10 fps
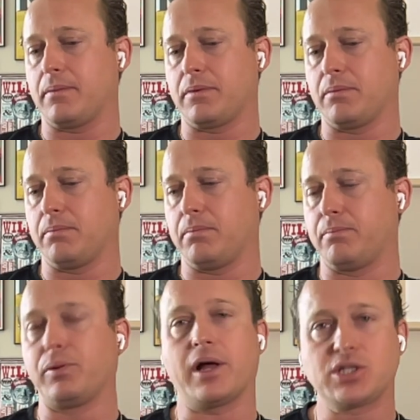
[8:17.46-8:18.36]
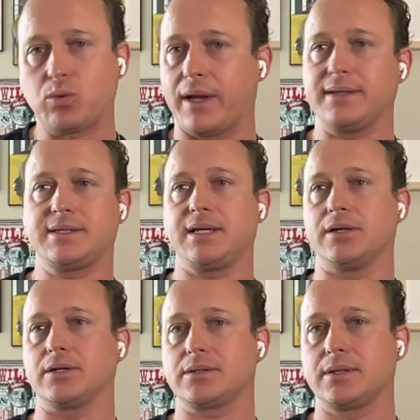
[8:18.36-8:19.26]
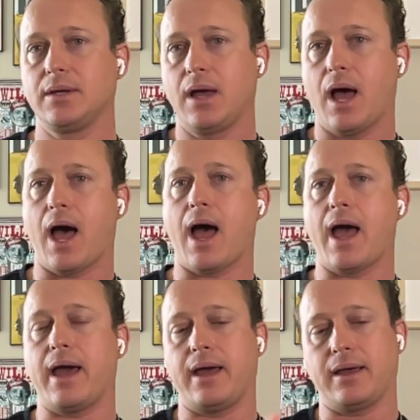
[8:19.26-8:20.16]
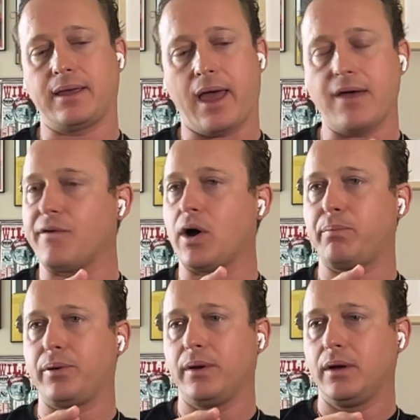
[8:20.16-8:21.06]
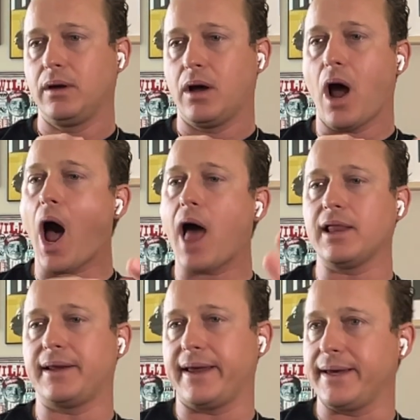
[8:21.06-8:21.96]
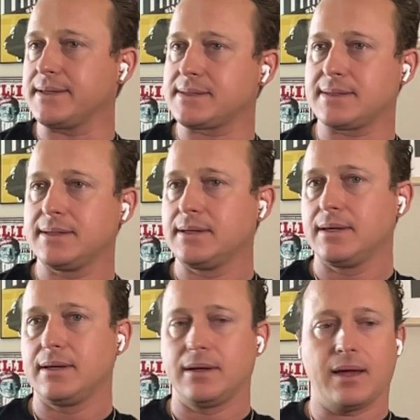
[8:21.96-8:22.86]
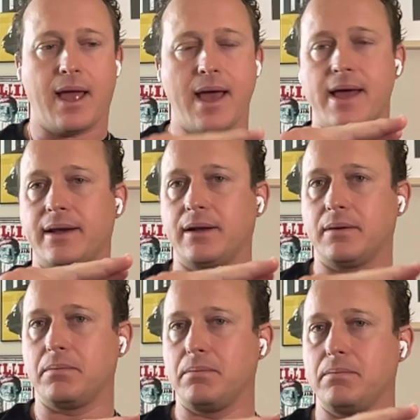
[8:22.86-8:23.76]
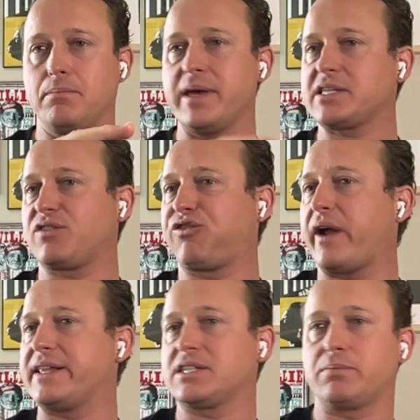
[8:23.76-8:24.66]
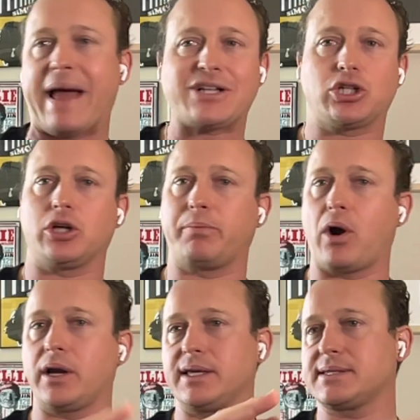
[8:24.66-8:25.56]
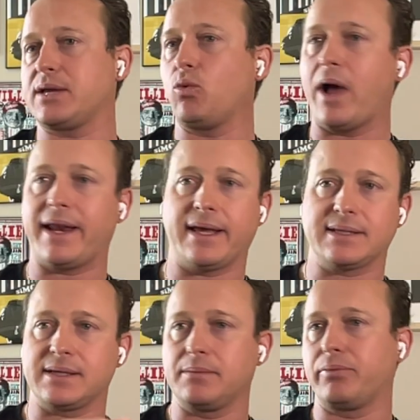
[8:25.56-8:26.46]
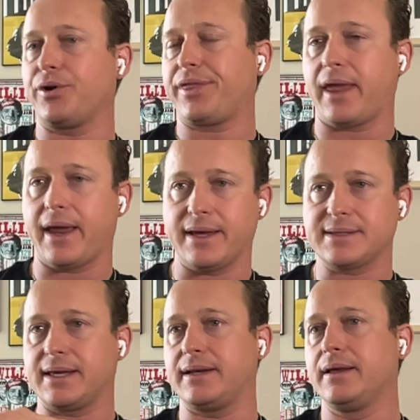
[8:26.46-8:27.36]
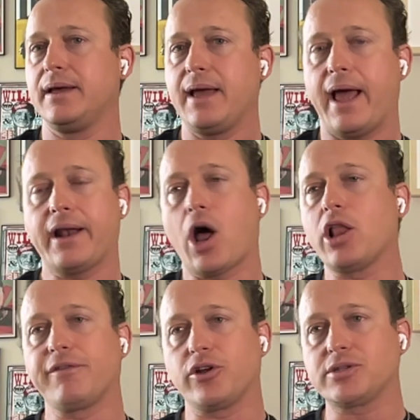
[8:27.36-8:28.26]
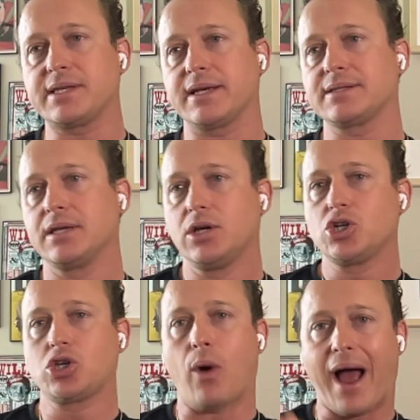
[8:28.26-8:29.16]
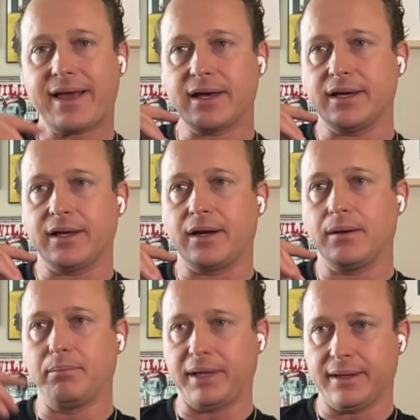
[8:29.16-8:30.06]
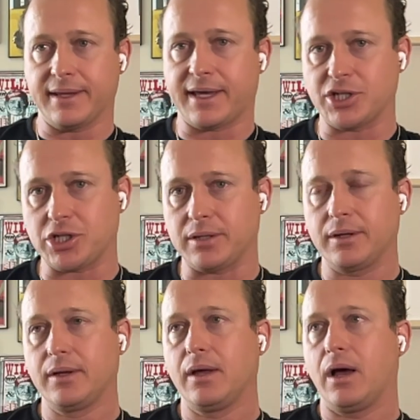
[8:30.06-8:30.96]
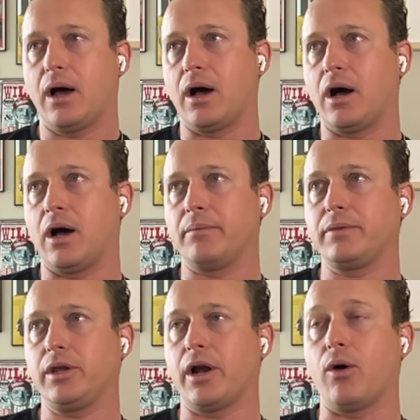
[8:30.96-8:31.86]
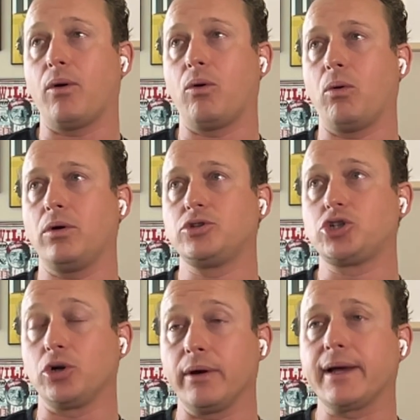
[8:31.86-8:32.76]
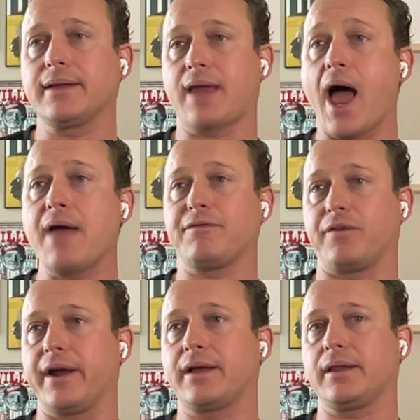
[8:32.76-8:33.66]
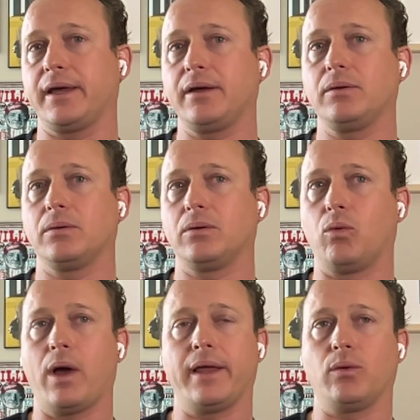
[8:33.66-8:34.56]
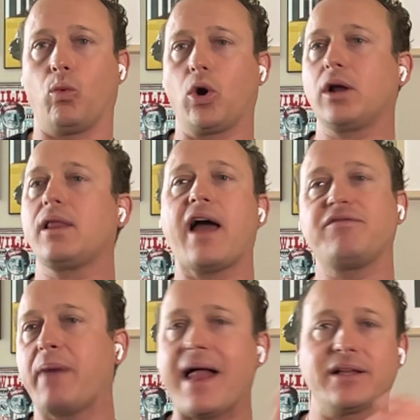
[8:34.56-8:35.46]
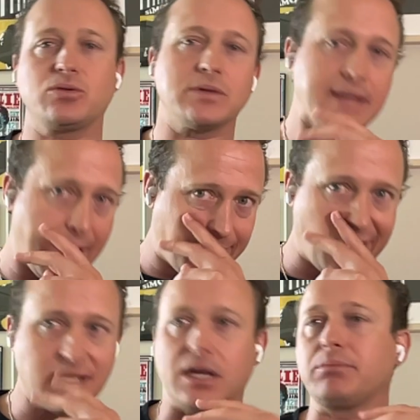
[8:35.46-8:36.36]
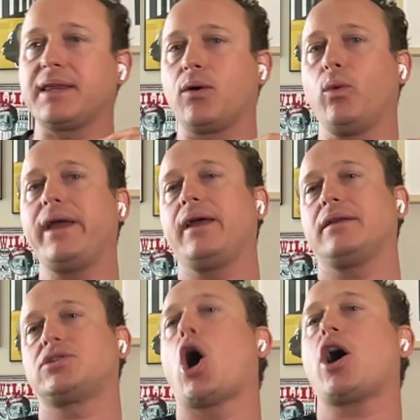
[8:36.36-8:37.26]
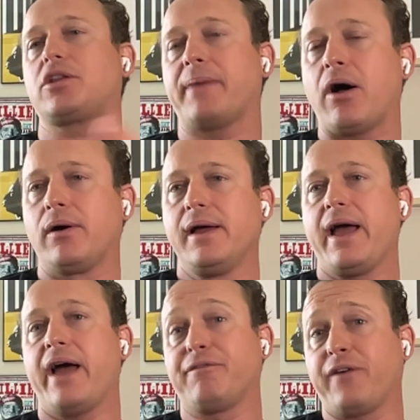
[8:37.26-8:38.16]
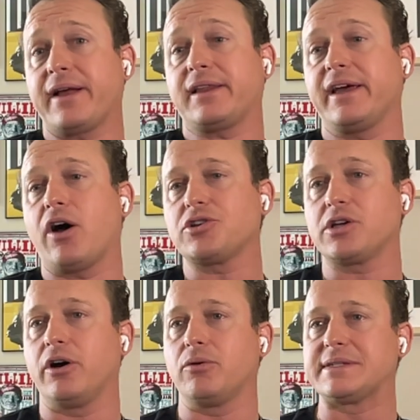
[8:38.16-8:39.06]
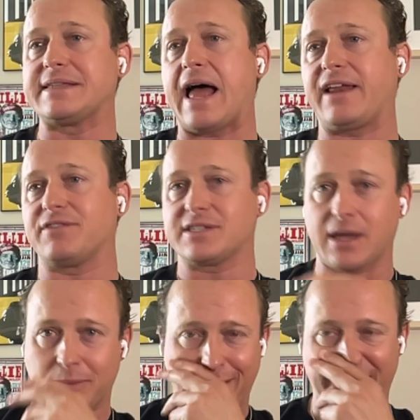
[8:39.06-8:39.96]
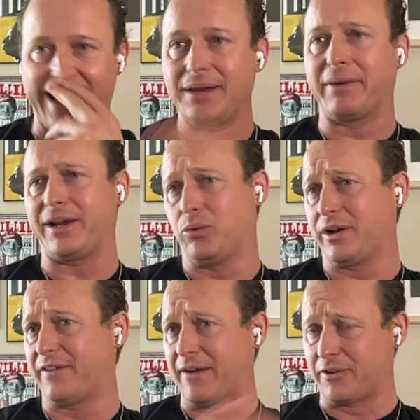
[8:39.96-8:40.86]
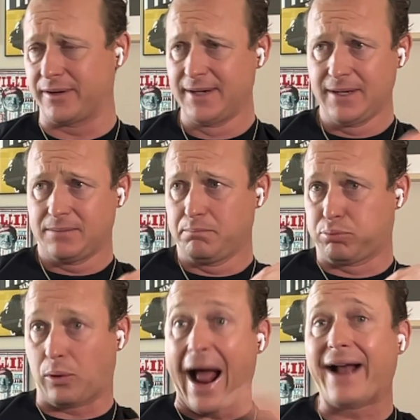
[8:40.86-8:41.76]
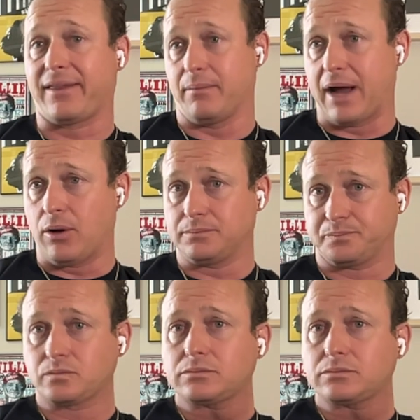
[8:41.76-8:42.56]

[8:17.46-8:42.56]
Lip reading: blood, sweat, and tears. I gave up holidays and missed friends' bachelor parties and weddings and birthdays and all of those things so I could be in the kitchen. During a time, frankly, when work-life balance was not like something we talked about, and frankly, also it was not even something anybody would have ever bragged about,